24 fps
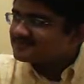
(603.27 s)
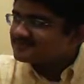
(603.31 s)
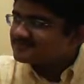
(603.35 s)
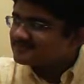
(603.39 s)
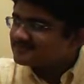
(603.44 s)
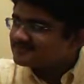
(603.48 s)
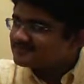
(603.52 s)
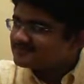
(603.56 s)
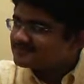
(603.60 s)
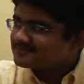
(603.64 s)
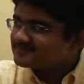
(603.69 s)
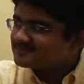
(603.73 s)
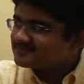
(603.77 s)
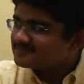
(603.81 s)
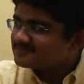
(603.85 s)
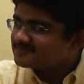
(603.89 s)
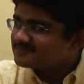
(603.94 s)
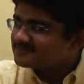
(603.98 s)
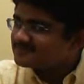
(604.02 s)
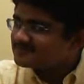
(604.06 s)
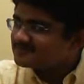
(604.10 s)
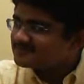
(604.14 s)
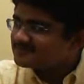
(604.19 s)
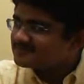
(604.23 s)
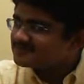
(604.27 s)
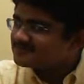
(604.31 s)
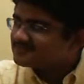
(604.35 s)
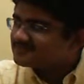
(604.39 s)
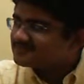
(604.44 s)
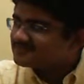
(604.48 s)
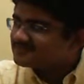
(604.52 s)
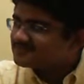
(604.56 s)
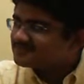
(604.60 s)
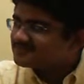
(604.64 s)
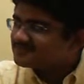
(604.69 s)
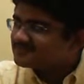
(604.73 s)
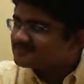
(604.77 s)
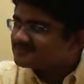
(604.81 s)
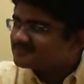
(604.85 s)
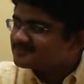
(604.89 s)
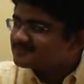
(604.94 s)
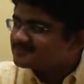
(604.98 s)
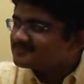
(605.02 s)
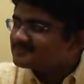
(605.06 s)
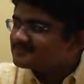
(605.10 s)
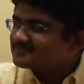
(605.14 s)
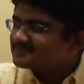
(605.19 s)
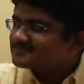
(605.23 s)

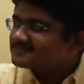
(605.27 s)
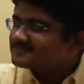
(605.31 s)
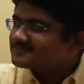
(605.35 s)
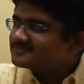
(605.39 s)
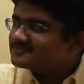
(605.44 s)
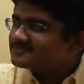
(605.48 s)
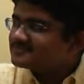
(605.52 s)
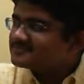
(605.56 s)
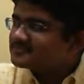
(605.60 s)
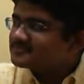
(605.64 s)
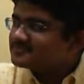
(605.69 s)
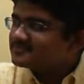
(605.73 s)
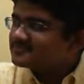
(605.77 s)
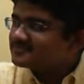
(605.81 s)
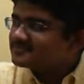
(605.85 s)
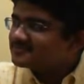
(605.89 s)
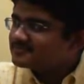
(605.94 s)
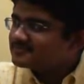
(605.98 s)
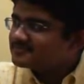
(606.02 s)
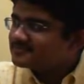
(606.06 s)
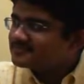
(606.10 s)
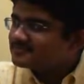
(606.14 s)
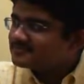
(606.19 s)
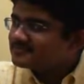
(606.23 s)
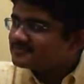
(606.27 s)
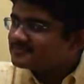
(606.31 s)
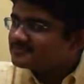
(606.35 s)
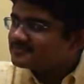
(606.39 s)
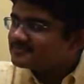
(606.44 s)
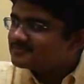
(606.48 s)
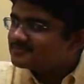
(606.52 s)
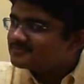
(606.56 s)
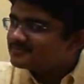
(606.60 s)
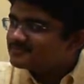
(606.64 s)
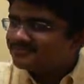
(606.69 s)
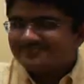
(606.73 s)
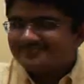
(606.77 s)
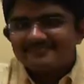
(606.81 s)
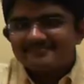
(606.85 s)
This person isn't speaking.